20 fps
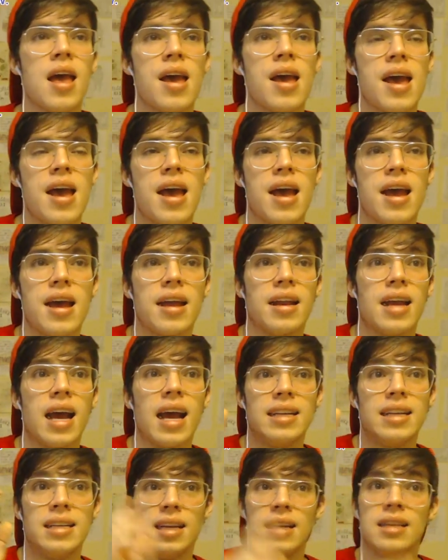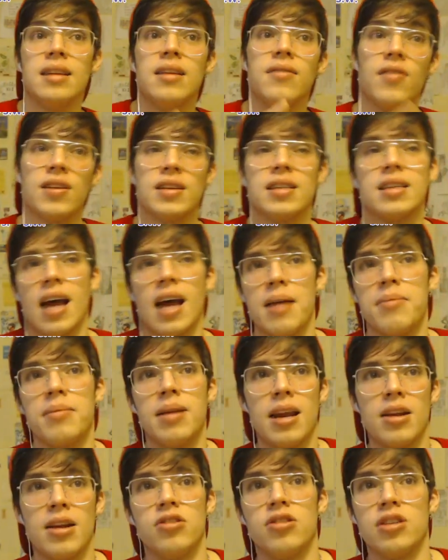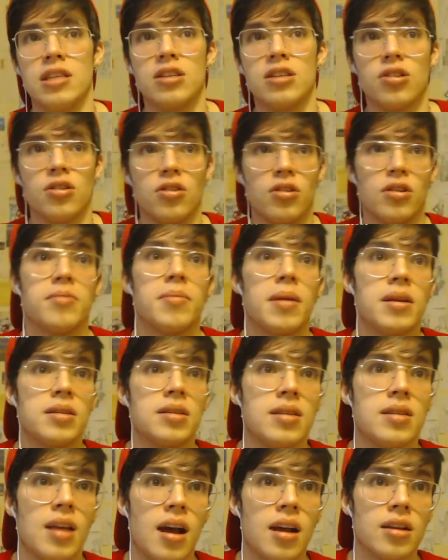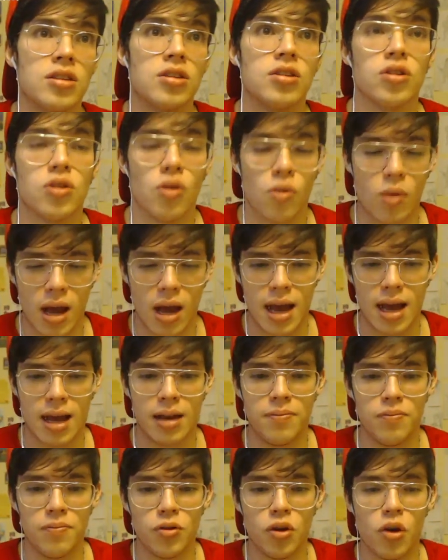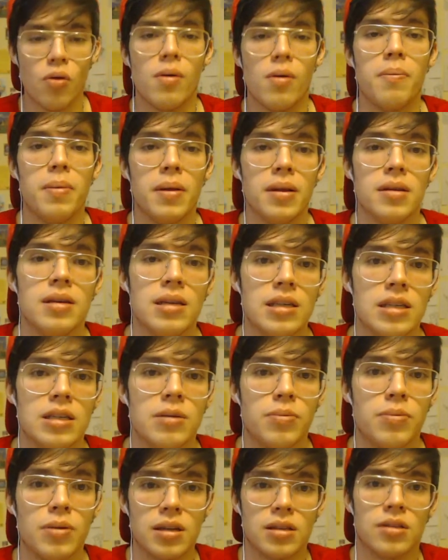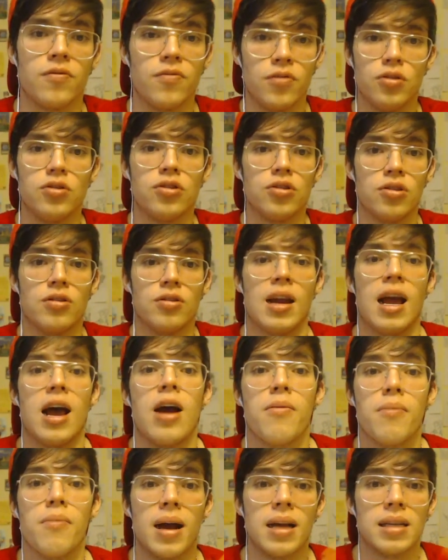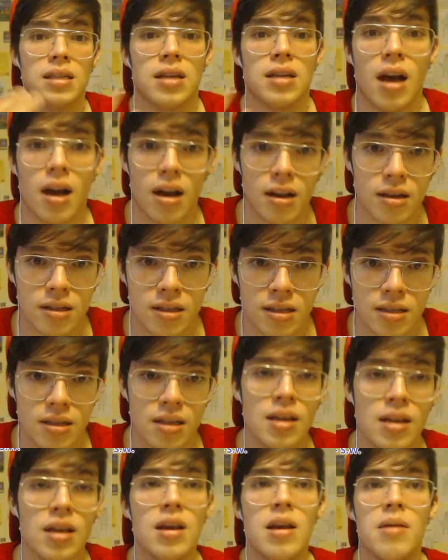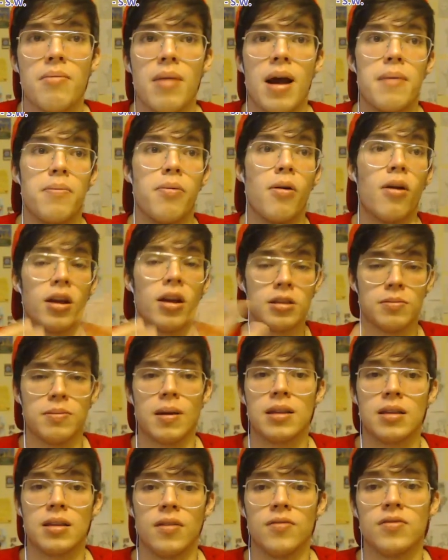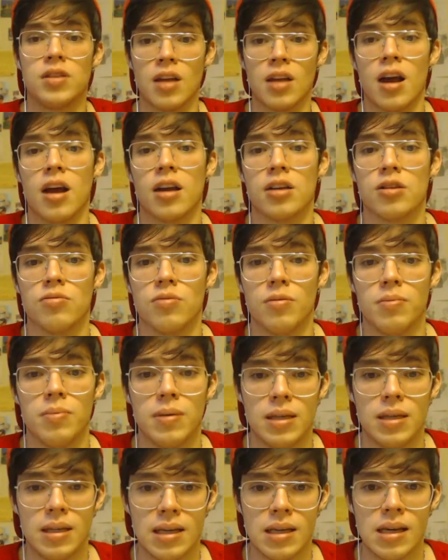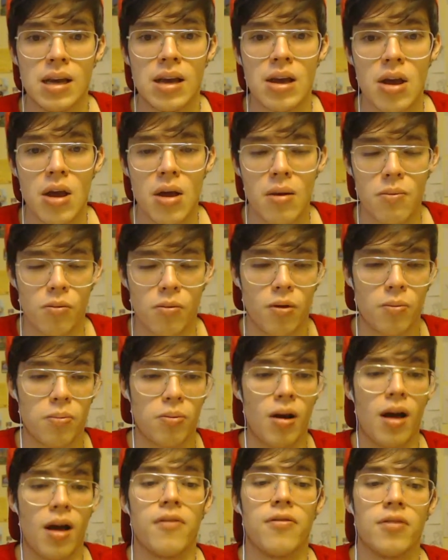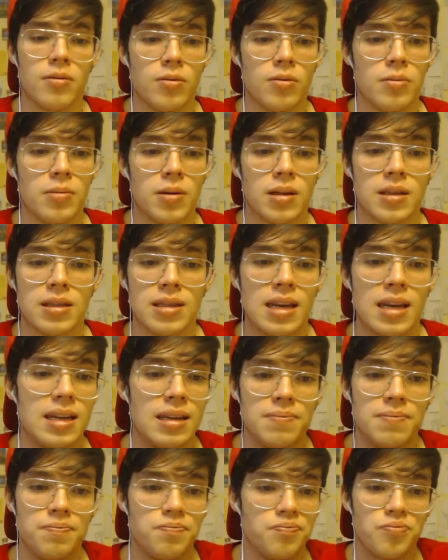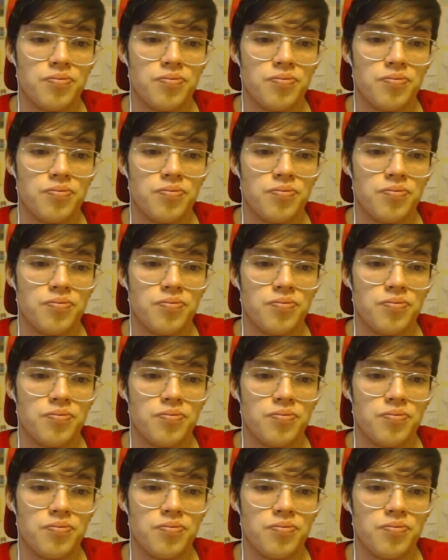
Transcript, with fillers: And I didn't invest time and energy into learning about stocks, so I had no ability to predict the future and how my prospect of stocks would be more profitable, because I didn't